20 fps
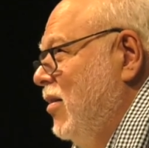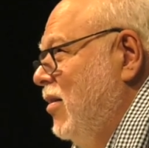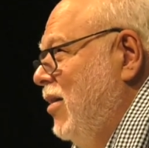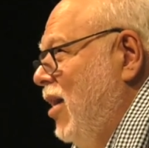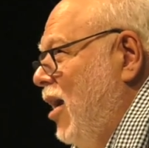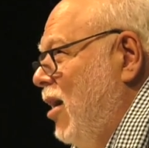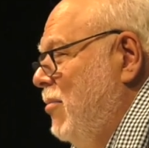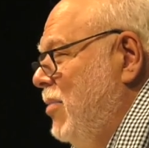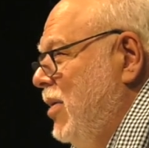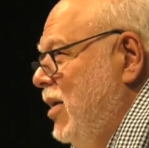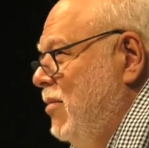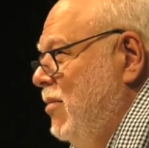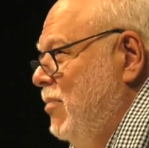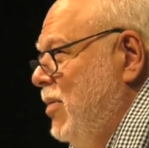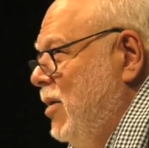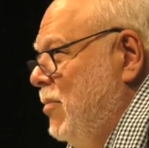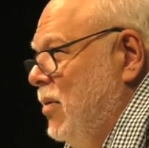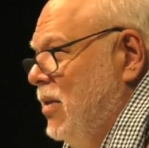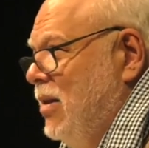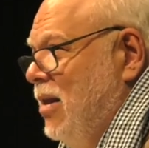that Caribbean
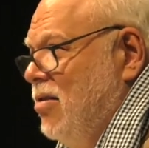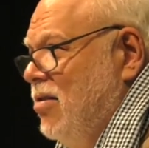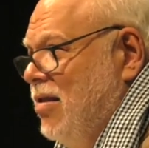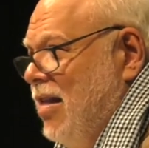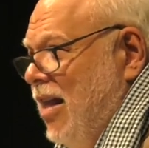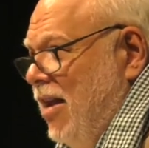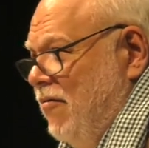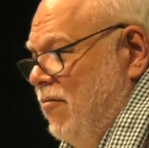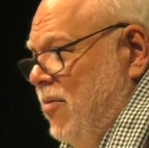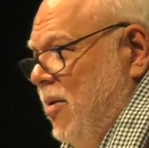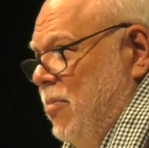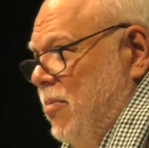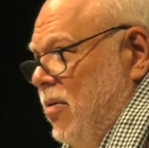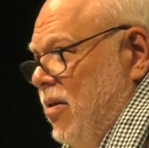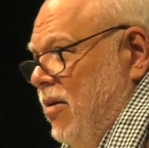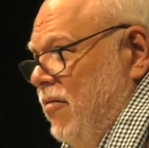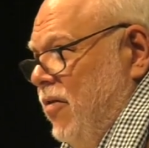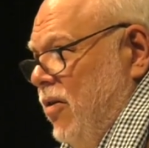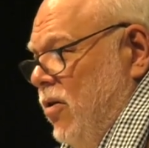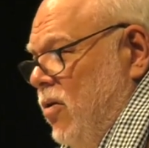people, enslaved people,
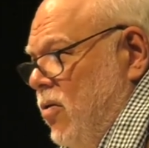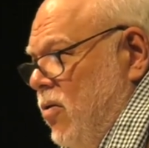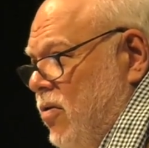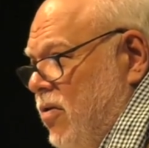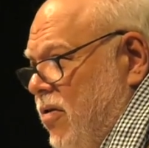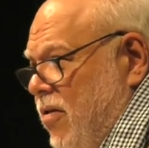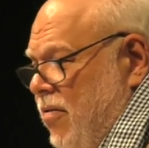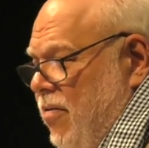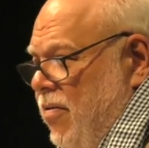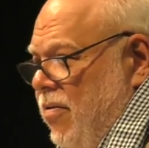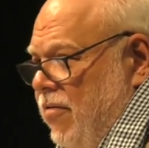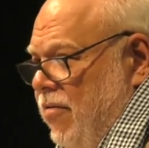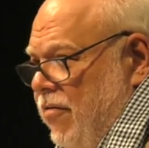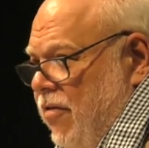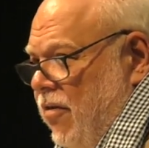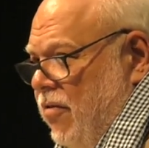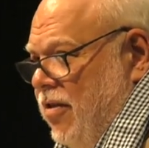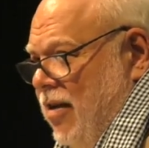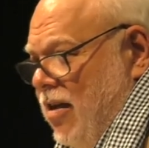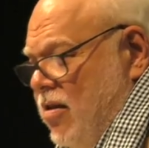have used
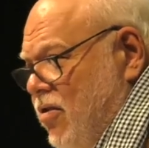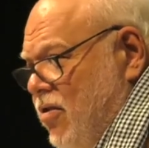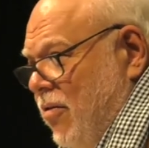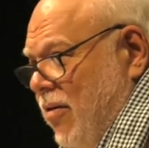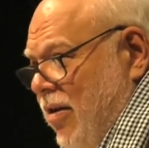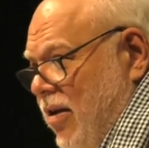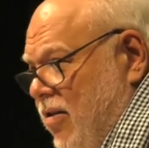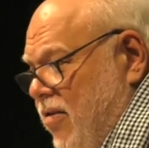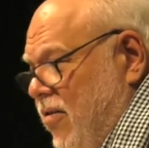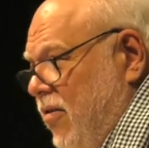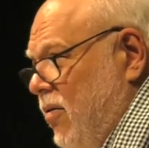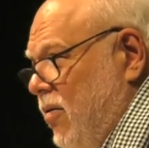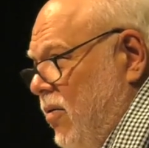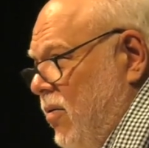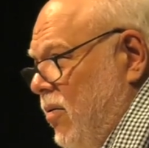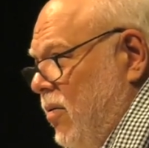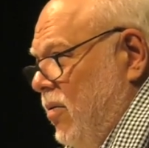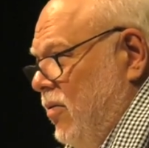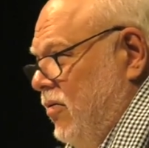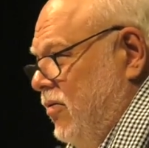for centuries
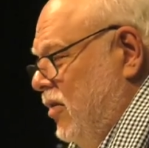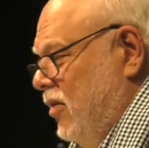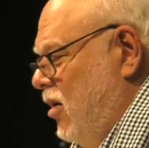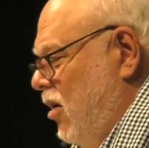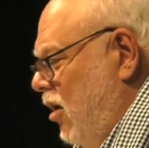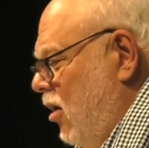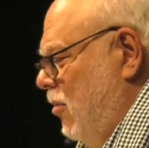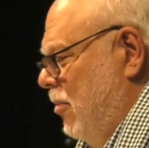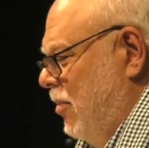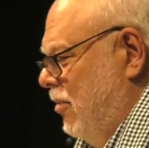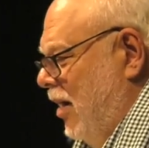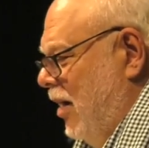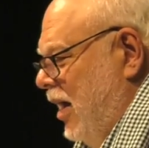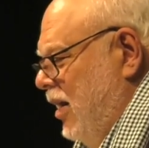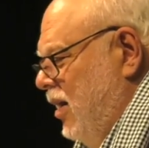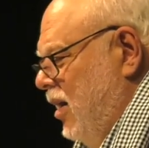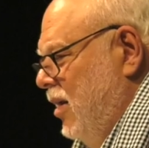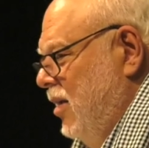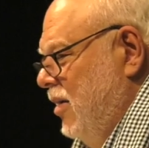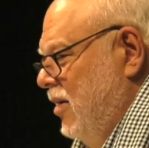to, to cope,
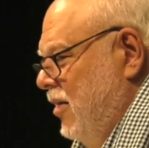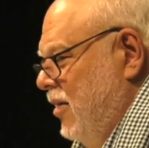right?